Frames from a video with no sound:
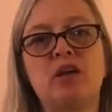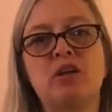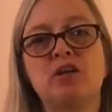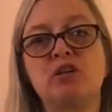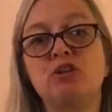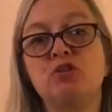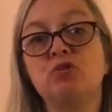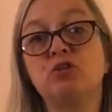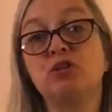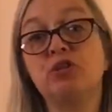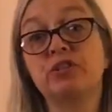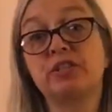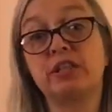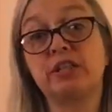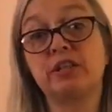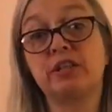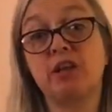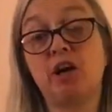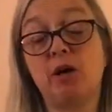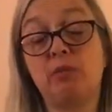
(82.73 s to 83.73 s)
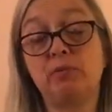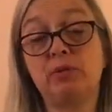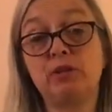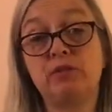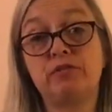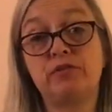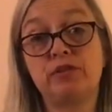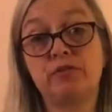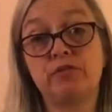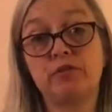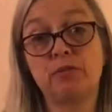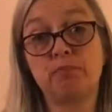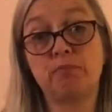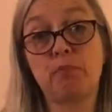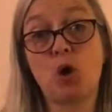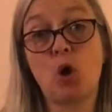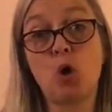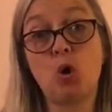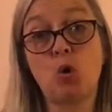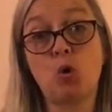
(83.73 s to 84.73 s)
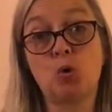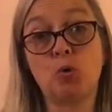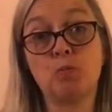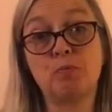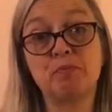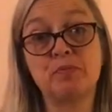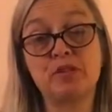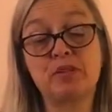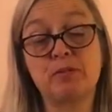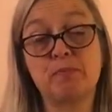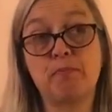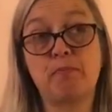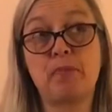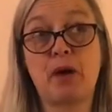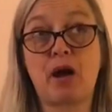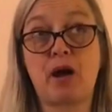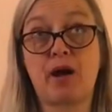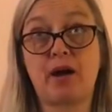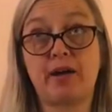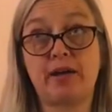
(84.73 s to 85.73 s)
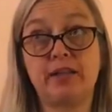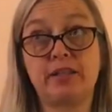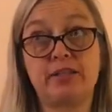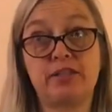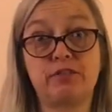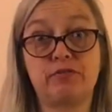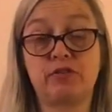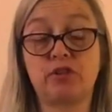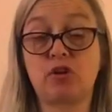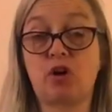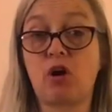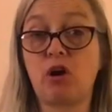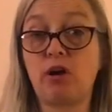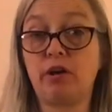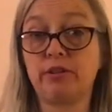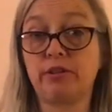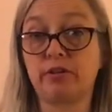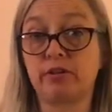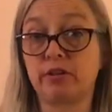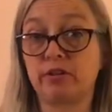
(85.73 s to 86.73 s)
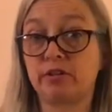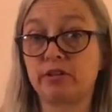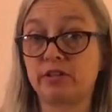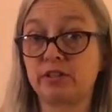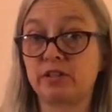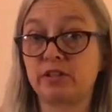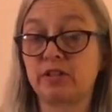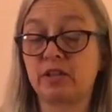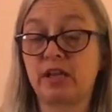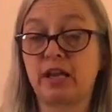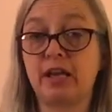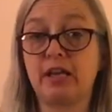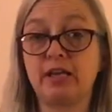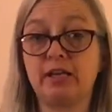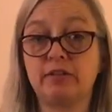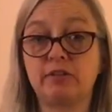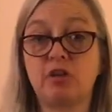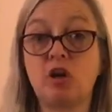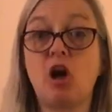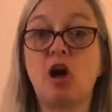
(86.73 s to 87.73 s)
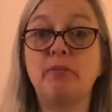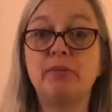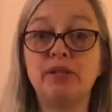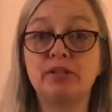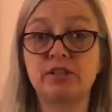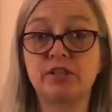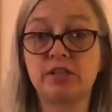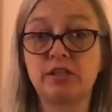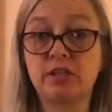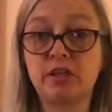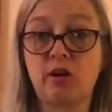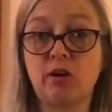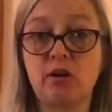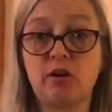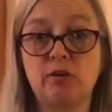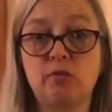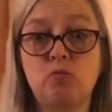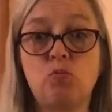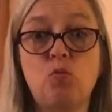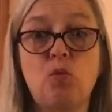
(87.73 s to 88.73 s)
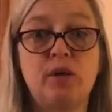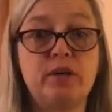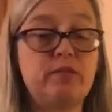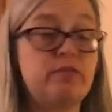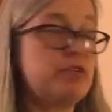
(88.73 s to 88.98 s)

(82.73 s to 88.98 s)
you looked at a couple of different poems by different authors and commented on one of